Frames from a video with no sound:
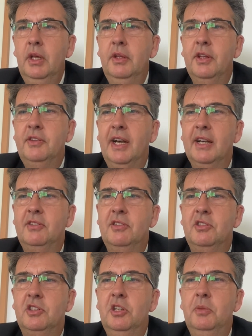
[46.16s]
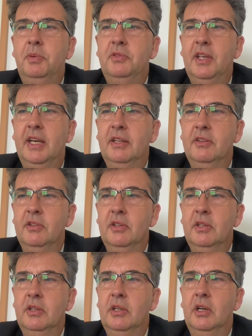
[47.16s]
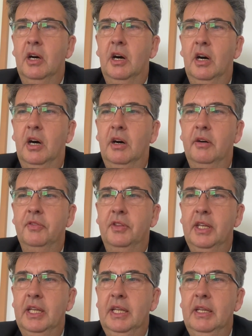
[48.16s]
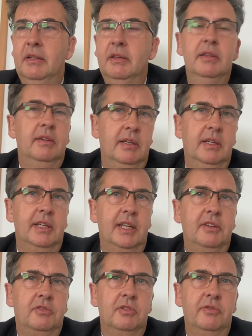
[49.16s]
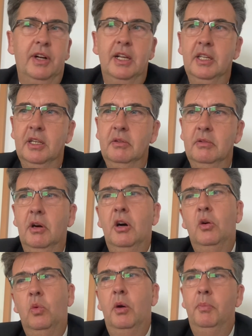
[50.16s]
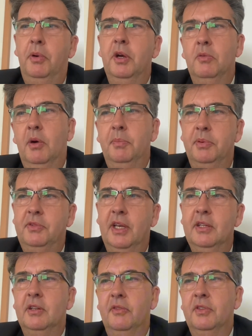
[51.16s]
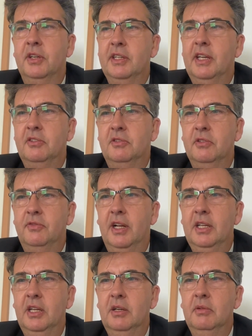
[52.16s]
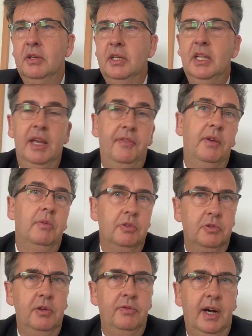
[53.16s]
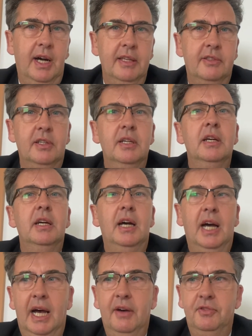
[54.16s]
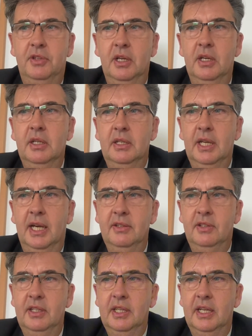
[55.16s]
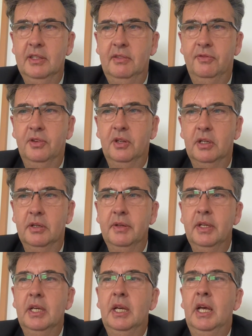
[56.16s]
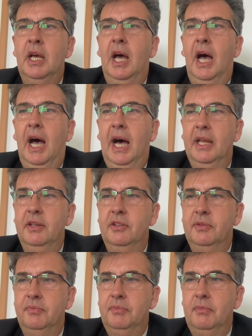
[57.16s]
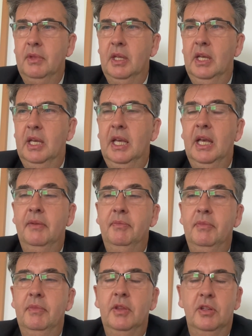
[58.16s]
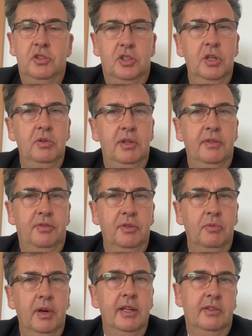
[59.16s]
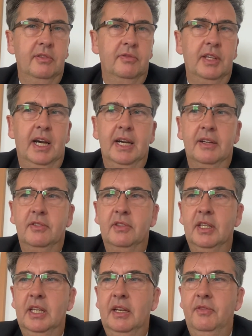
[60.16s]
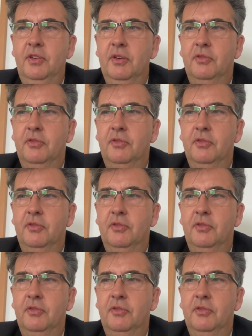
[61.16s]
the tax is 2% of the cadastral value, or 1.1% of the cadastral value if it was revised after 1994. And there's two different rates of tax. If you're